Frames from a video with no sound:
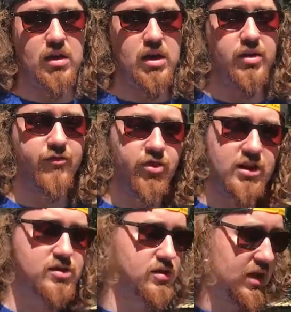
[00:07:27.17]
and it
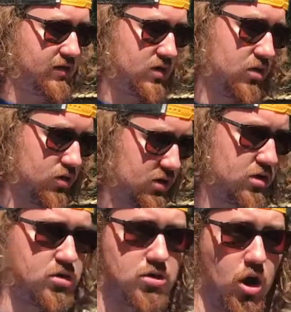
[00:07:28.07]
flexes as it goes
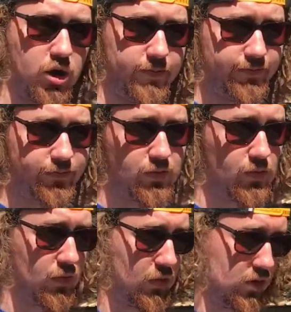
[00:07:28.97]
into the target.
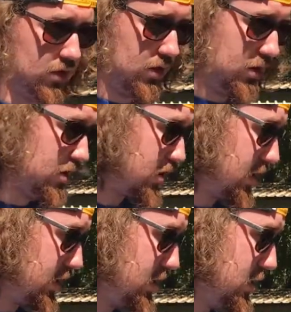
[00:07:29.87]

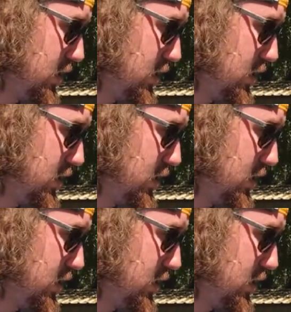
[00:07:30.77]
Okay?